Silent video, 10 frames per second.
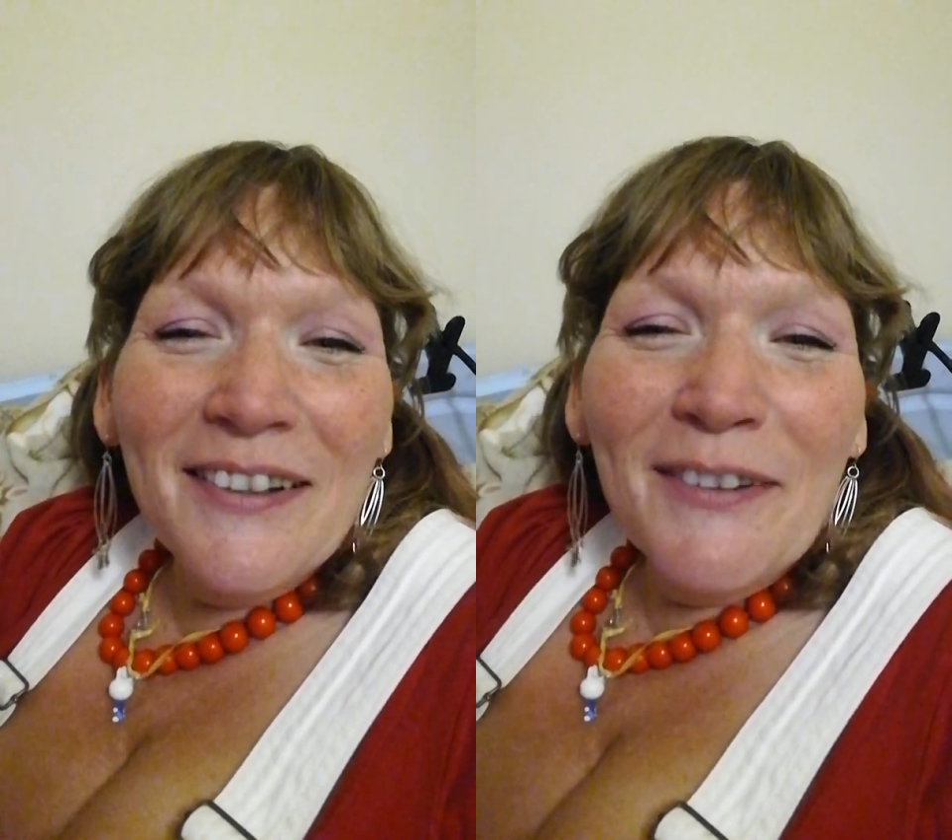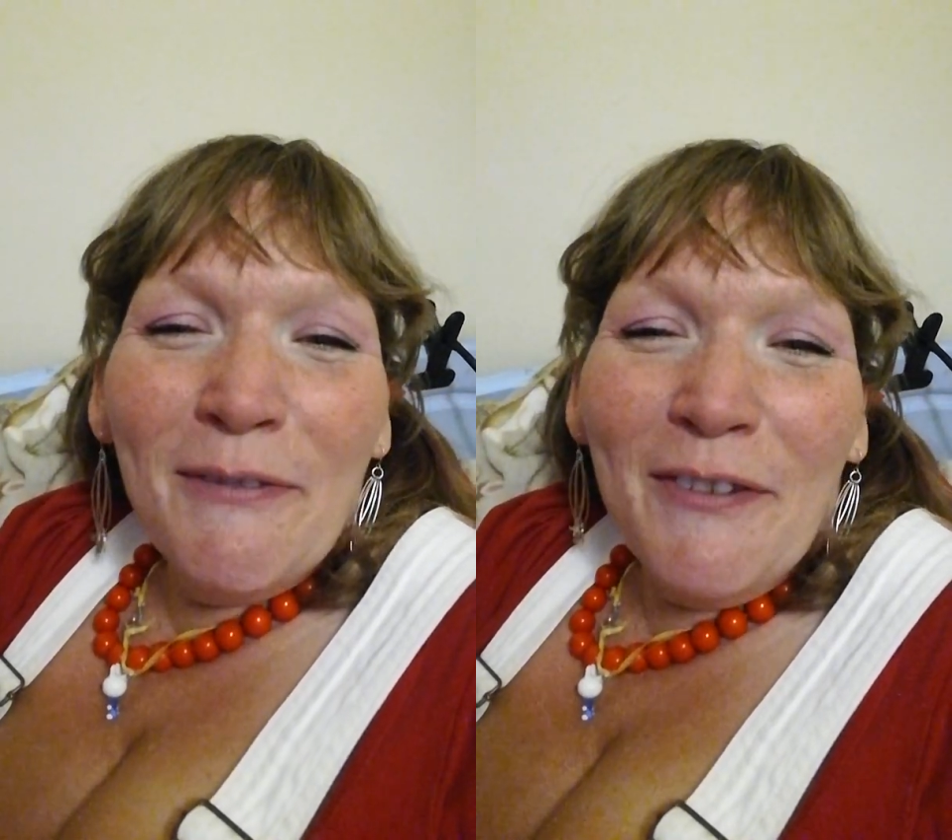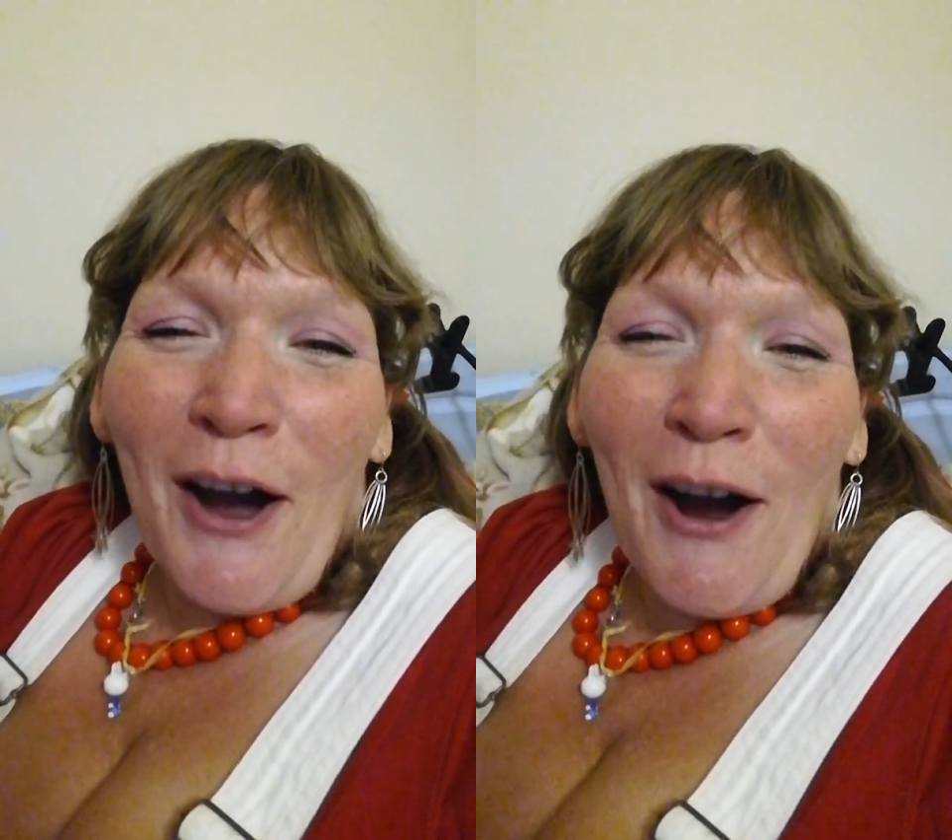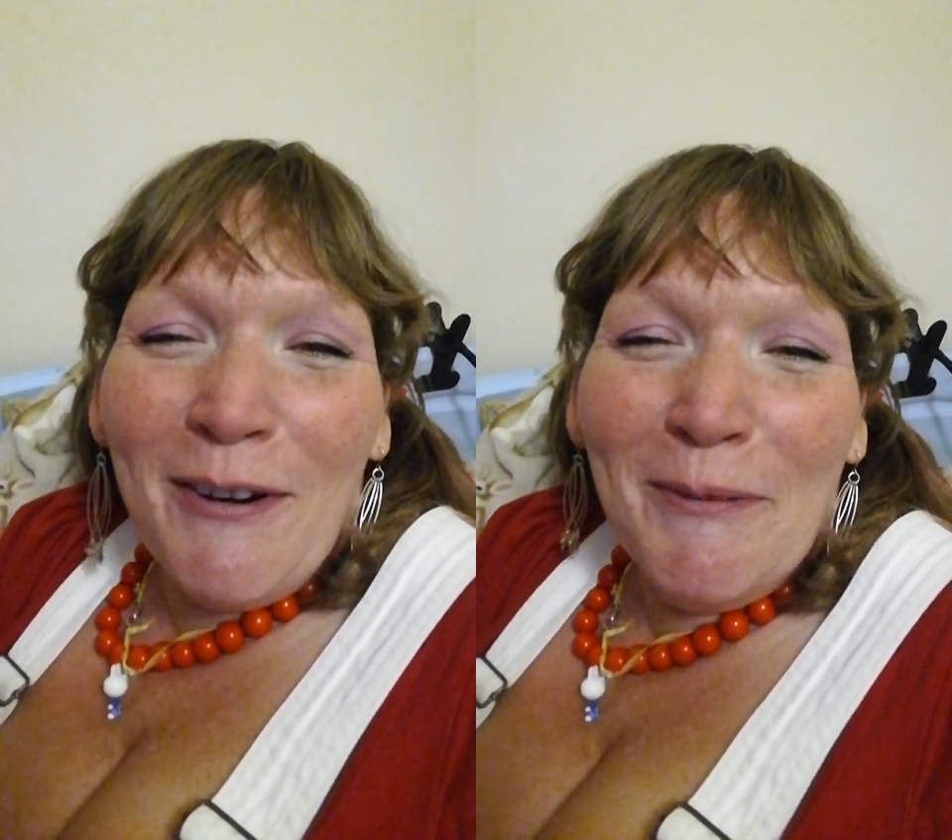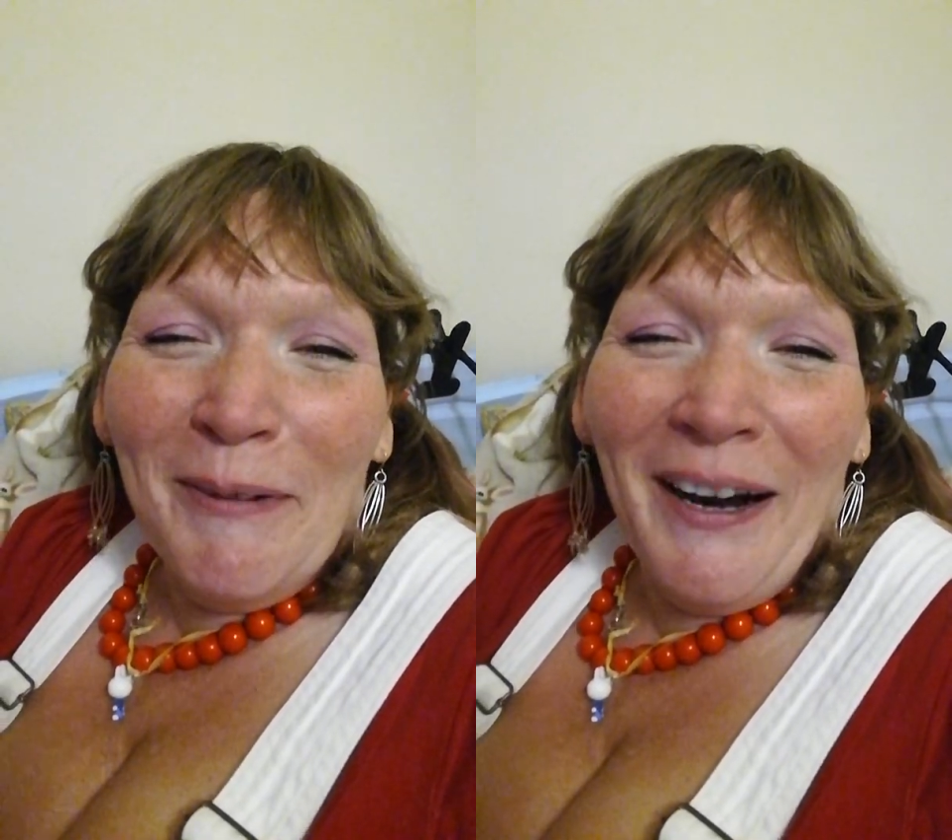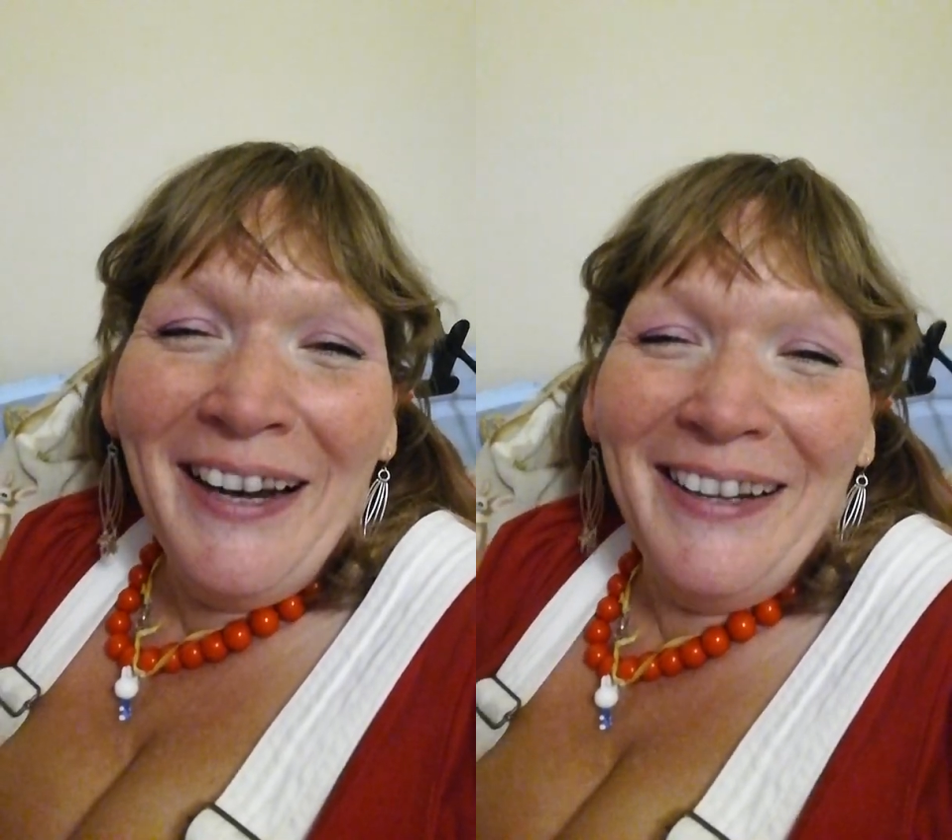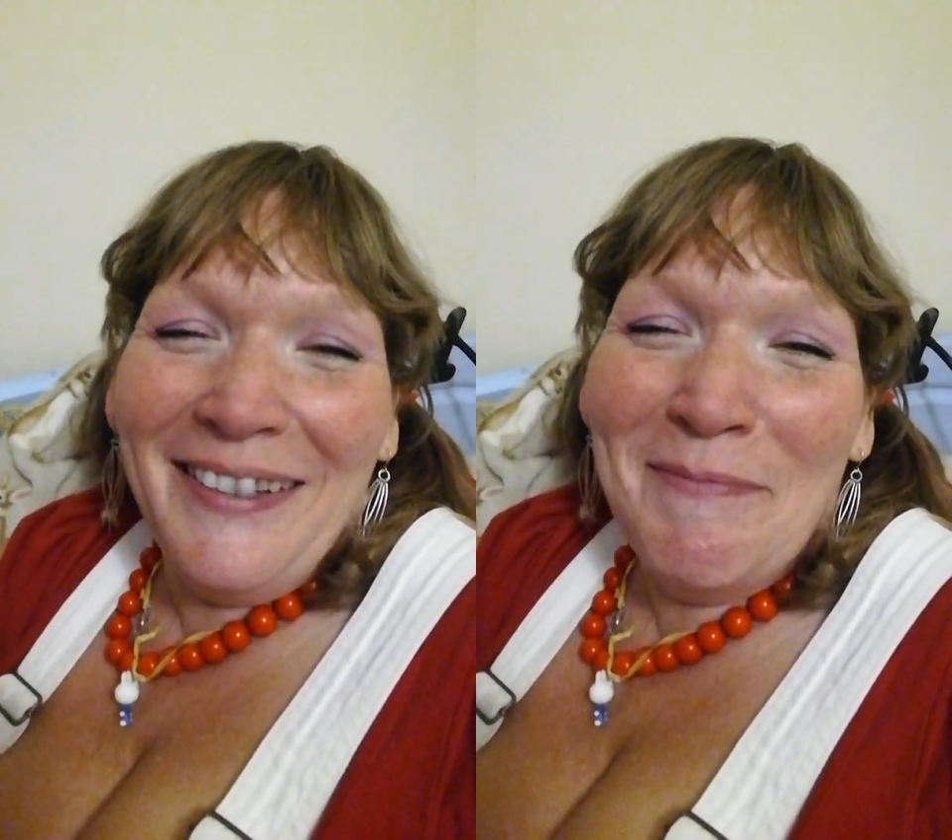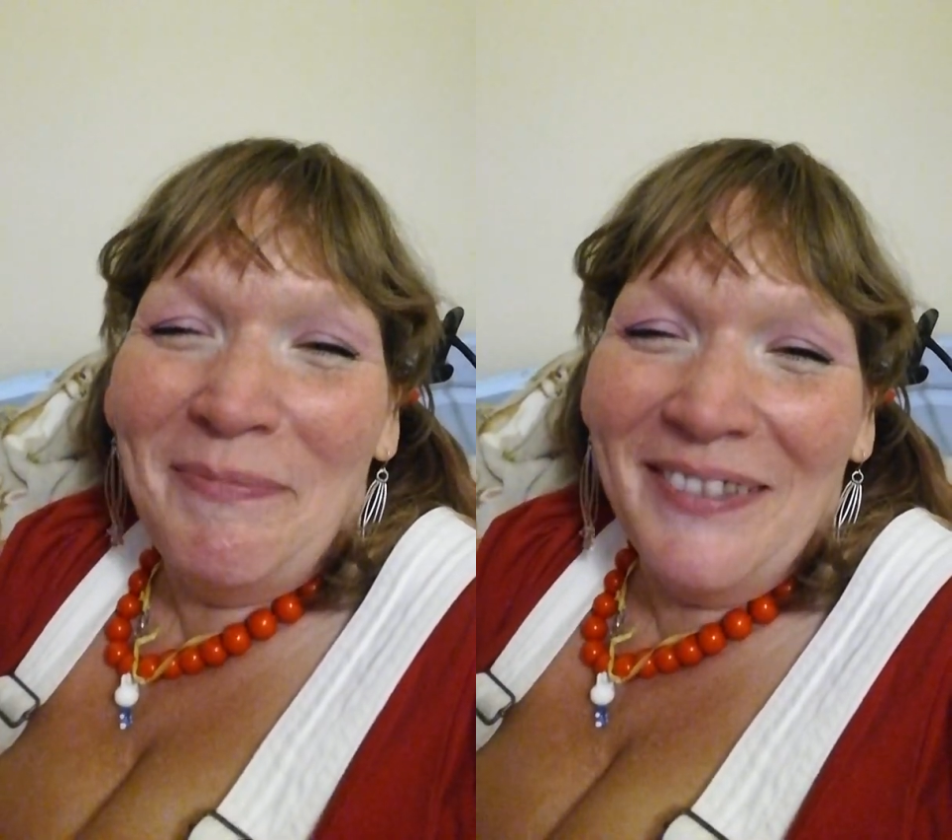a far away
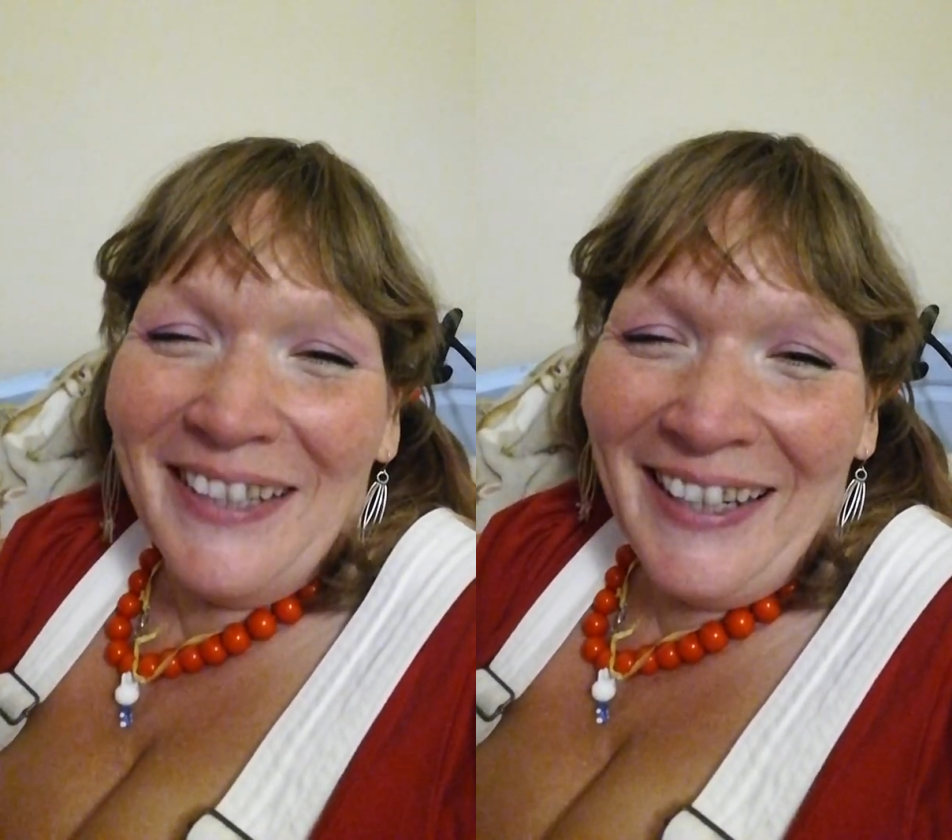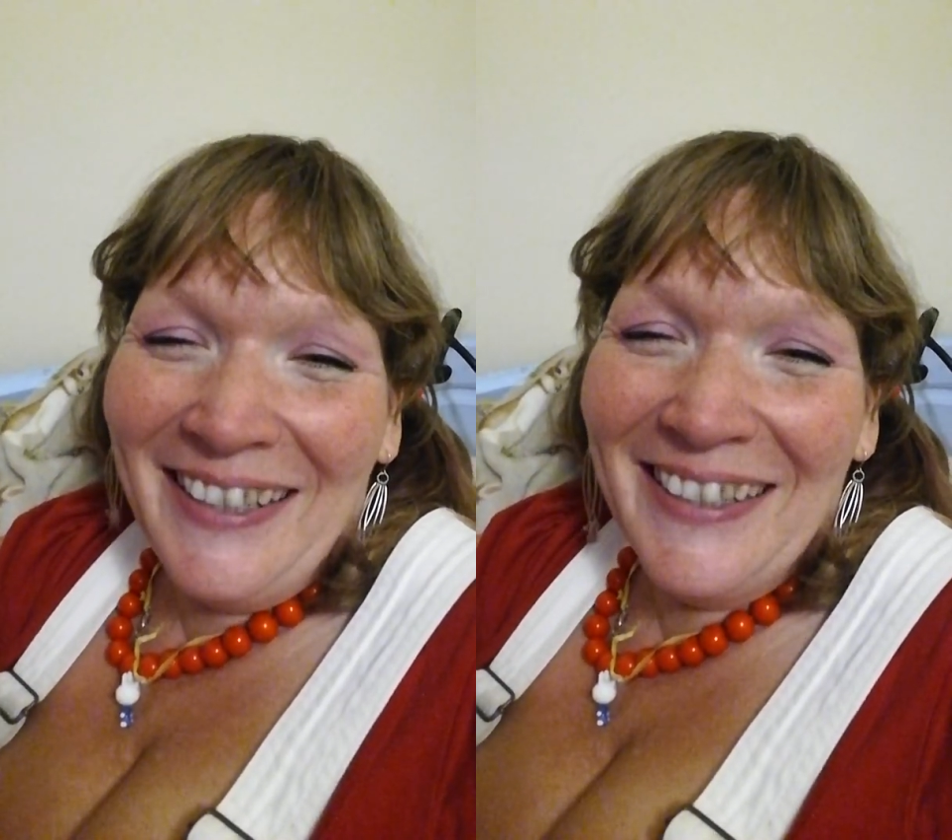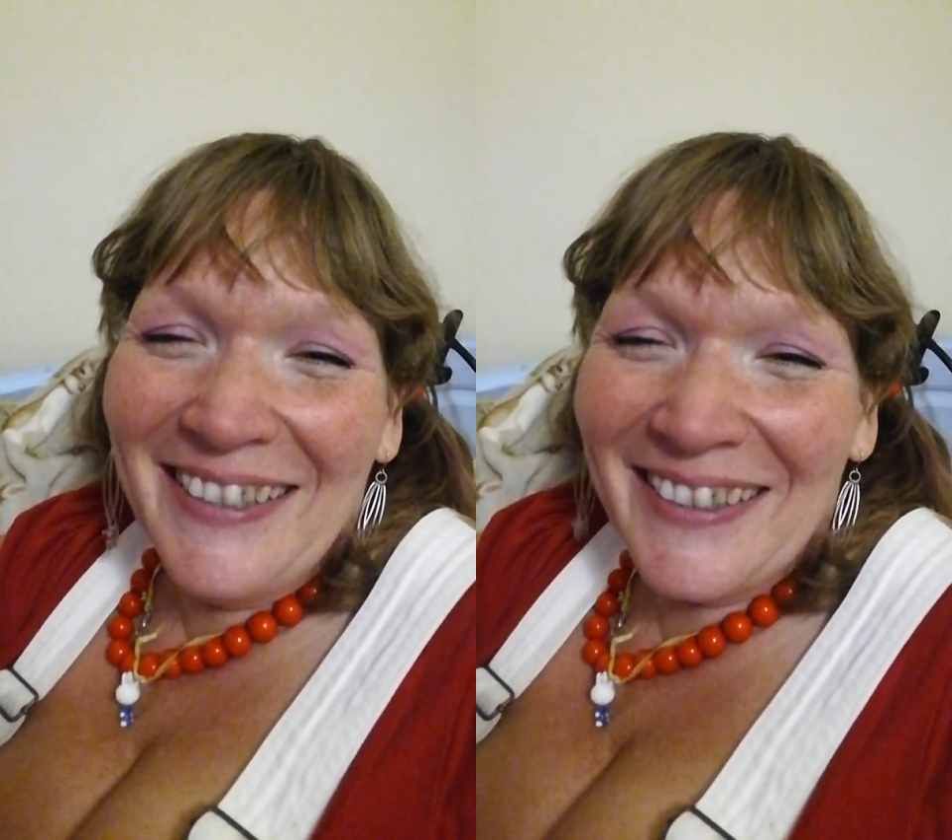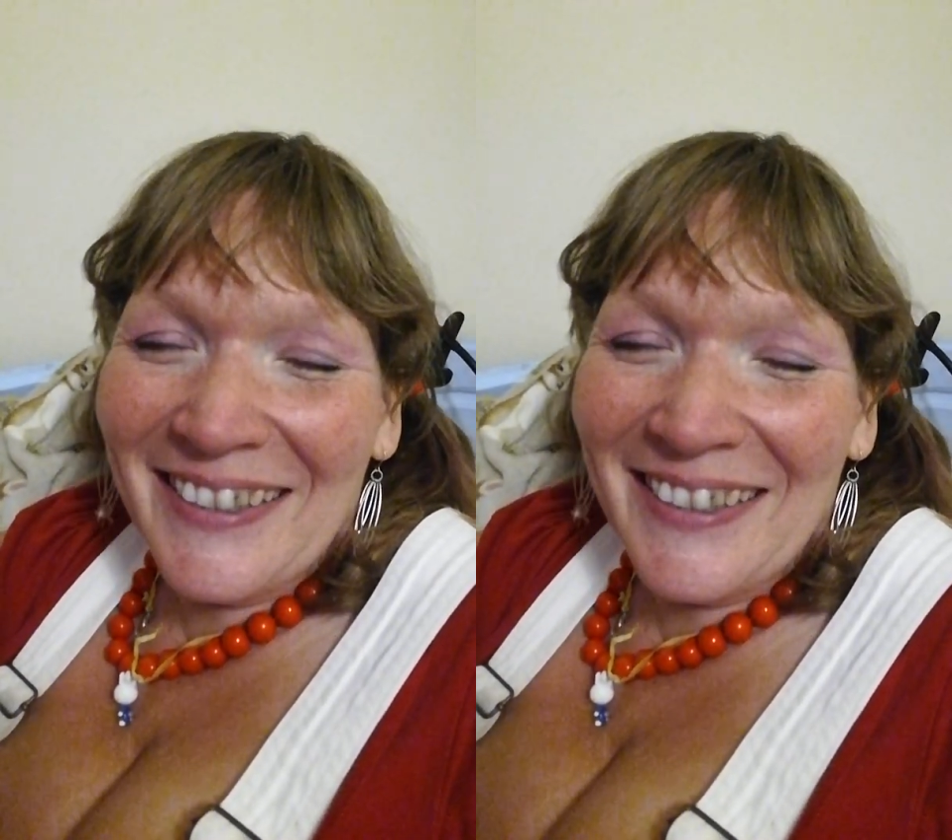place